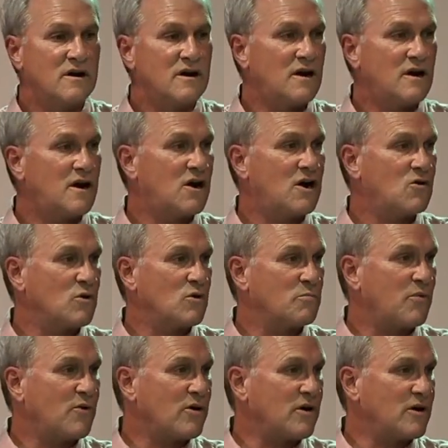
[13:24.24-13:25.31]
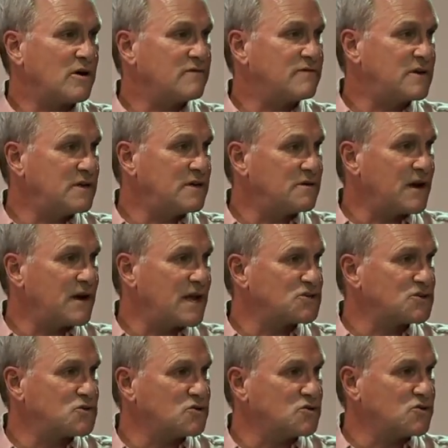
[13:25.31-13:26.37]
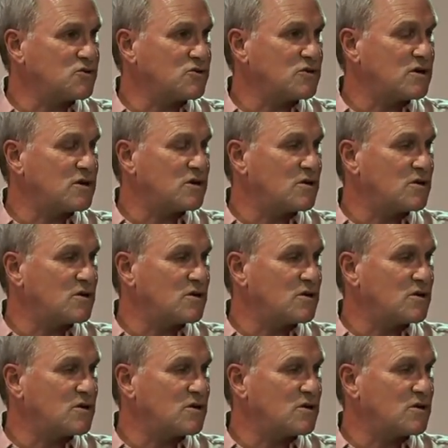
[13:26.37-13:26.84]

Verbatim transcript: Uh, we're part of an international uh,